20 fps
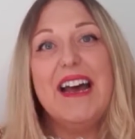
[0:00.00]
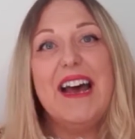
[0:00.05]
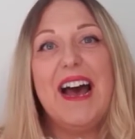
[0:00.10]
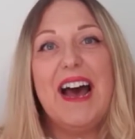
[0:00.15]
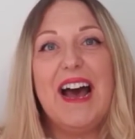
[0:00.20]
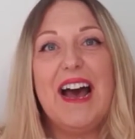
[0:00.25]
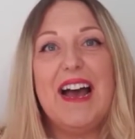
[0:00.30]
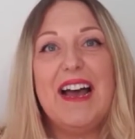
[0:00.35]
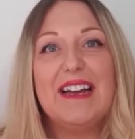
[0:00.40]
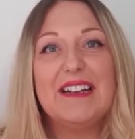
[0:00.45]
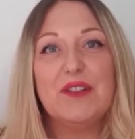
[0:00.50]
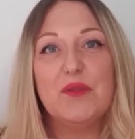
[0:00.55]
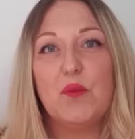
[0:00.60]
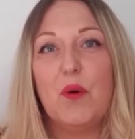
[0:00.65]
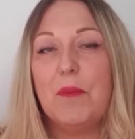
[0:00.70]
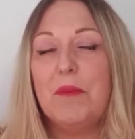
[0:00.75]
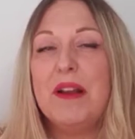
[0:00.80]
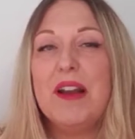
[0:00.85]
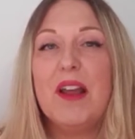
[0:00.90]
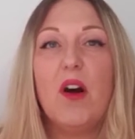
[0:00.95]
and
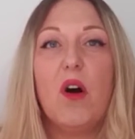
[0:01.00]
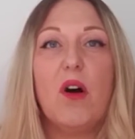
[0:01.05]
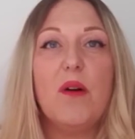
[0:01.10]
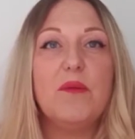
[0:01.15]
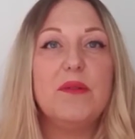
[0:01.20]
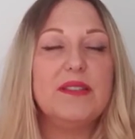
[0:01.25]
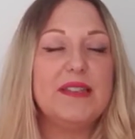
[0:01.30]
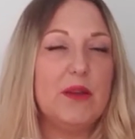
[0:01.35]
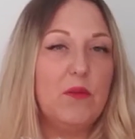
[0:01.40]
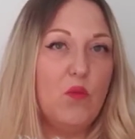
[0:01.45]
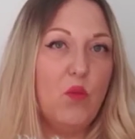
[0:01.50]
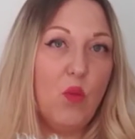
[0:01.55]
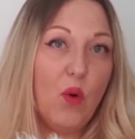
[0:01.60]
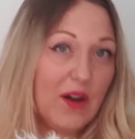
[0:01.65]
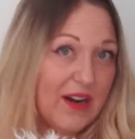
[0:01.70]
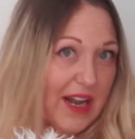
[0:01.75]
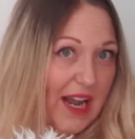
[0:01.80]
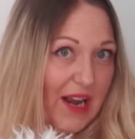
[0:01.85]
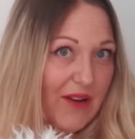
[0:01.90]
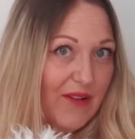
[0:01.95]
one minute I was in
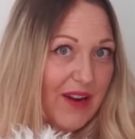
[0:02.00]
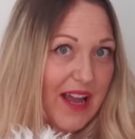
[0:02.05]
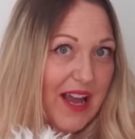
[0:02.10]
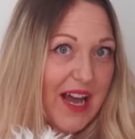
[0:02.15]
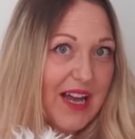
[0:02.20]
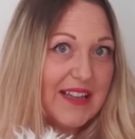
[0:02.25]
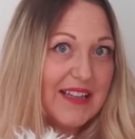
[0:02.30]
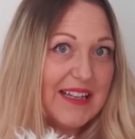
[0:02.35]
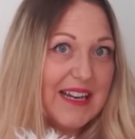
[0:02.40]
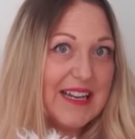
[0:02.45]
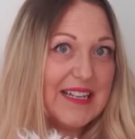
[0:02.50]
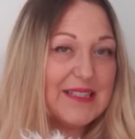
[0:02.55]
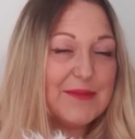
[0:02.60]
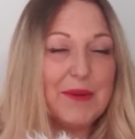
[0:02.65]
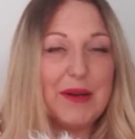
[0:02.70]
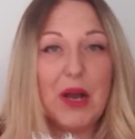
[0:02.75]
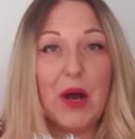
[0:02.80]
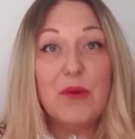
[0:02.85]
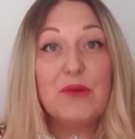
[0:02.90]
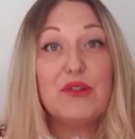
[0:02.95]
one area and the next
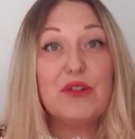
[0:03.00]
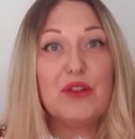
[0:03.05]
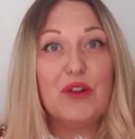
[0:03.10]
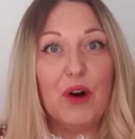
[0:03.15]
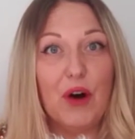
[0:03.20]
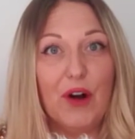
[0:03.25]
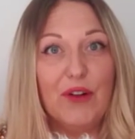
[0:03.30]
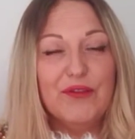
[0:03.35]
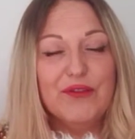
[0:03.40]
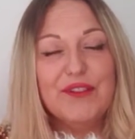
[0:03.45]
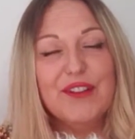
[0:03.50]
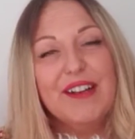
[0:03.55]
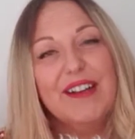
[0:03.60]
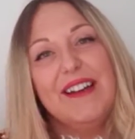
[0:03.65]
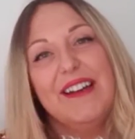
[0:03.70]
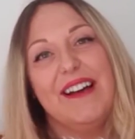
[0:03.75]
minute I was gone.